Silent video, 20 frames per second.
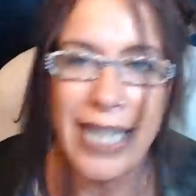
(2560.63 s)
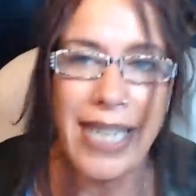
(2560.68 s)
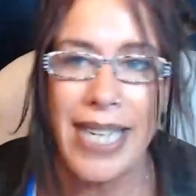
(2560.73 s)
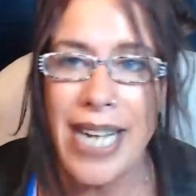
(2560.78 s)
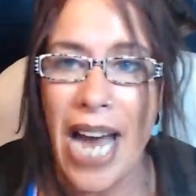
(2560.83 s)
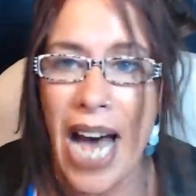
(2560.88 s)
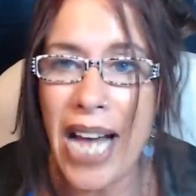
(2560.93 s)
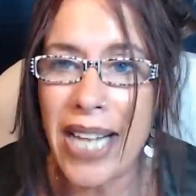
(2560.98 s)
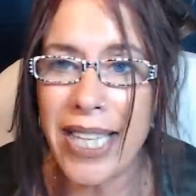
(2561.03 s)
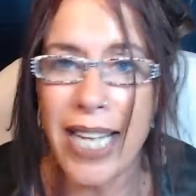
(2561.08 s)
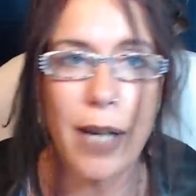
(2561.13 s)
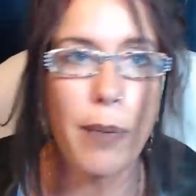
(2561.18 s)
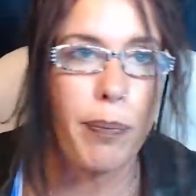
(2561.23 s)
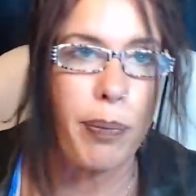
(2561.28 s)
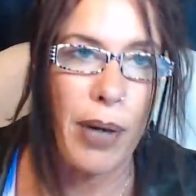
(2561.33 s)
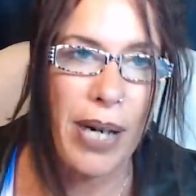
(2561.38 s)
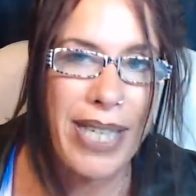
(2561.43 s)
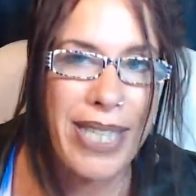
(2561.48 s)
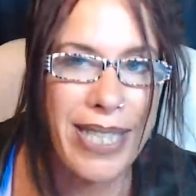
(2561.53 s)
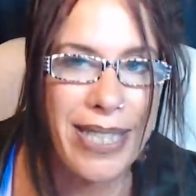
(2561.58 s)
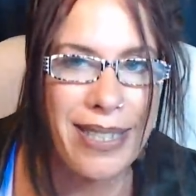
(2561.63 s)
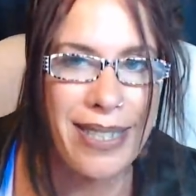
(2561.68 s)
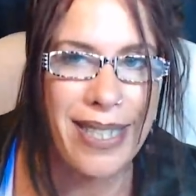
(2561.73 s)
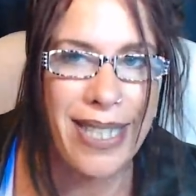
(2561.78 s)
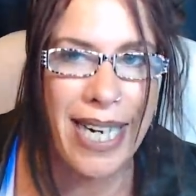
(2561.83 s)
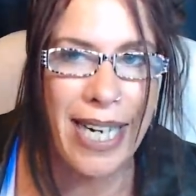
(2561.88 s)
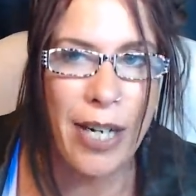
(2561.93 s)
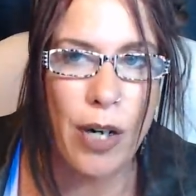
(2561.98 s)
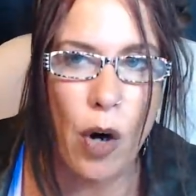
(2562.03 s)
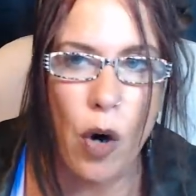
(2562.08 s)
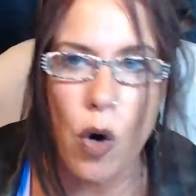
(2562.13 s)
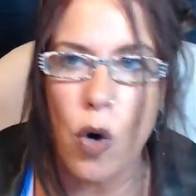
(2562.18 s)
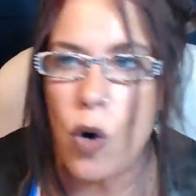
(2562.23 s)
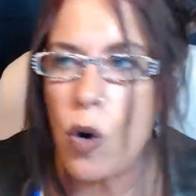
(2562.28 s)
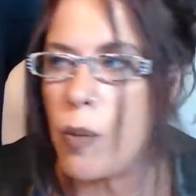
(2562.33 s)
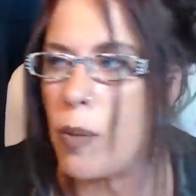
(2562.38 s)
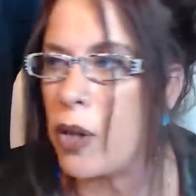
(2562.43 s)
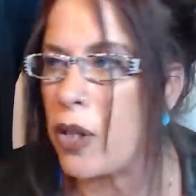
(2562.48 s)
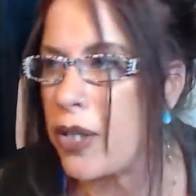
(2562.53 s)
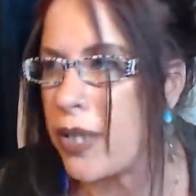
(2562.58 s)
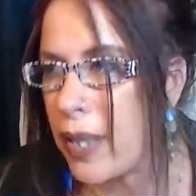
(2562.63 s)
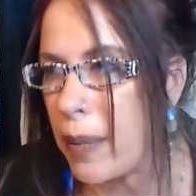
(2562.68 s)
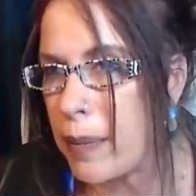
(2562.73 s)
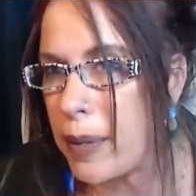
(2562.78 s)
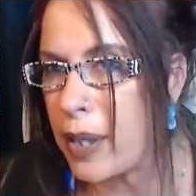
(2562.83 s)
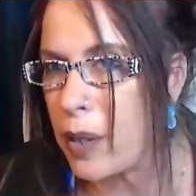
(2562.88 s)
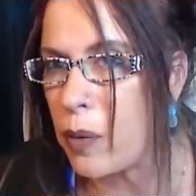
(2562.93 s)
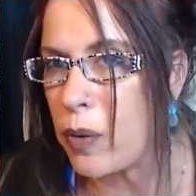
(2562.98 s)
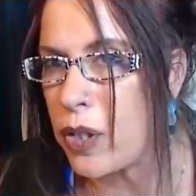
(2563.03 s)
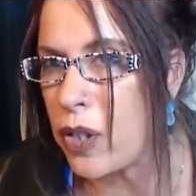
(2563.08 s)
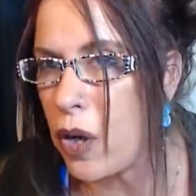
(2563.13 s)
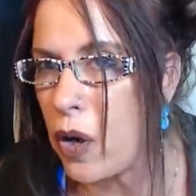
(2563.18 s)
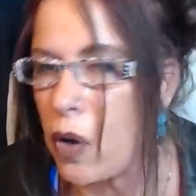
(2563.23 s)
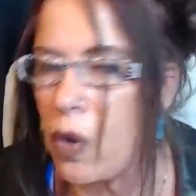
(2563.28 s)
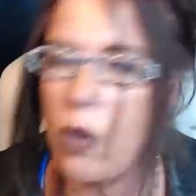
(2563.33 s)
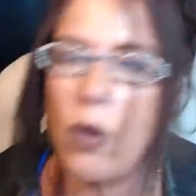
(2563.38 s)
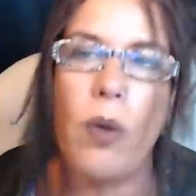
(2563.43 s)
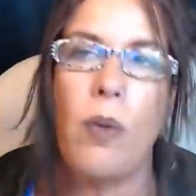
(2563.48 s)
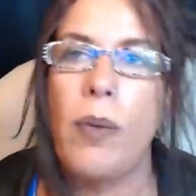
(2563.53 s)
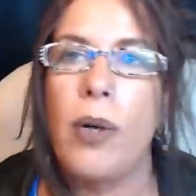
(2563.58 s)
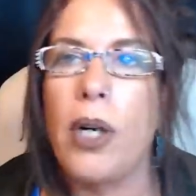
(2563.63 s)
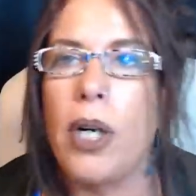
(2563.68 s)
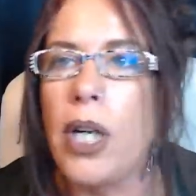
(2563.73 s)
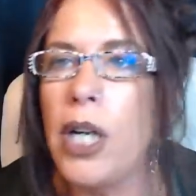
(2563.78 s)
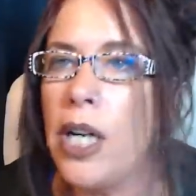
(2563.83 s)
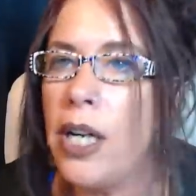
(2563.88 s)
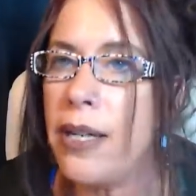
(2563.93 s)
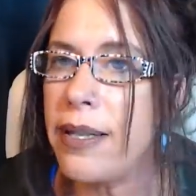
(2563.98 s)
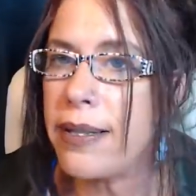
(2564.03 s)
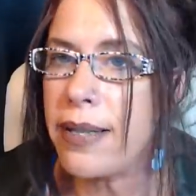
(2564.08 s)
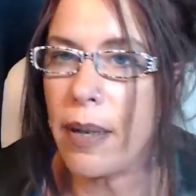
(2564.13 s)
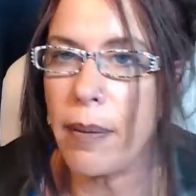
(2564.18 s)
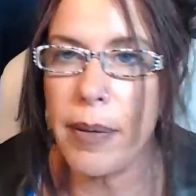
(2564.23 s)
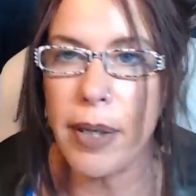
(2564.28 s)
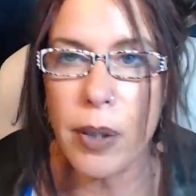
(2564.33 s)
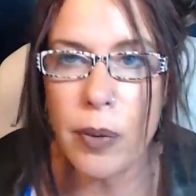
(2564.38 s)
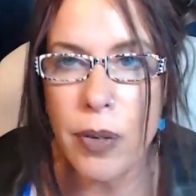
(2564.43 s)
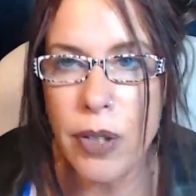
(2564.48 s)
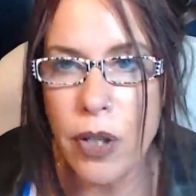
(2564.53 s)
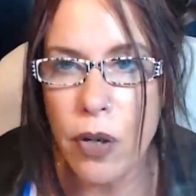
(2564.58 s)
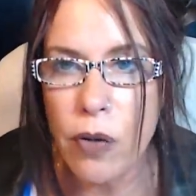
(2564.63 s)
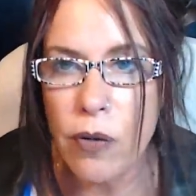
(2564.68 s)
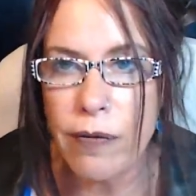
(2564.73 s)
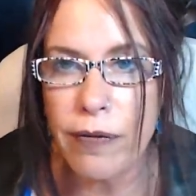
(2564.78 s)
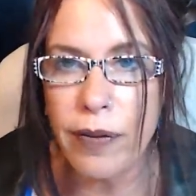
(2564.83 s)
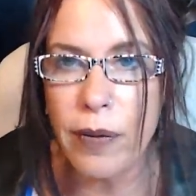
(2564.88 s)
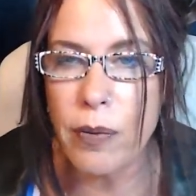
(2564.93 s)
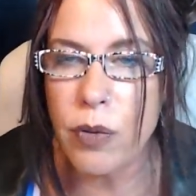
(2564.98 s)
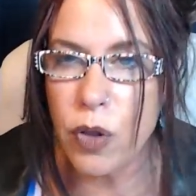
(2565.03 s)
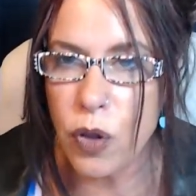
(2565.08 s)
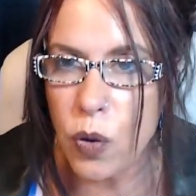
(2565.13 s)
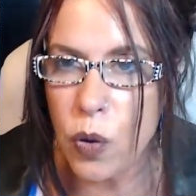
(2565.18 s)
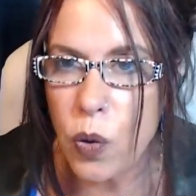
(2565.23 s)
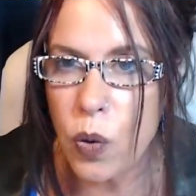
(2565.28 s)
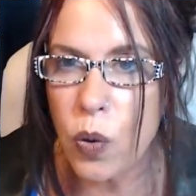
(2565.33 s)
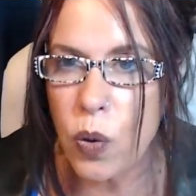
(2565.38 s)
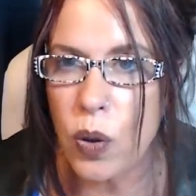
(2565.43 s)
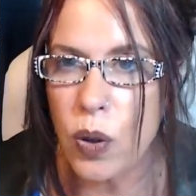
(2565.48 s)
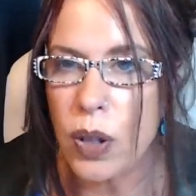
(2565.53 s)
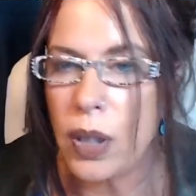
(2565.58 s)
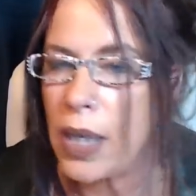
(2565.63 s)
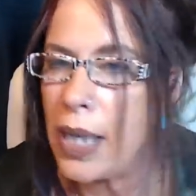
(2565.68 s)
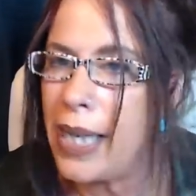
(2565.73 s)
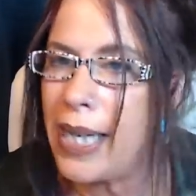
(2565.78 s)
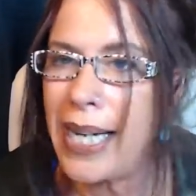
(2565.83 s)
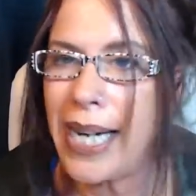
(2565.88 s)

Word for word: Not like Brendan stayed home or somebody was home or somebody was home from school.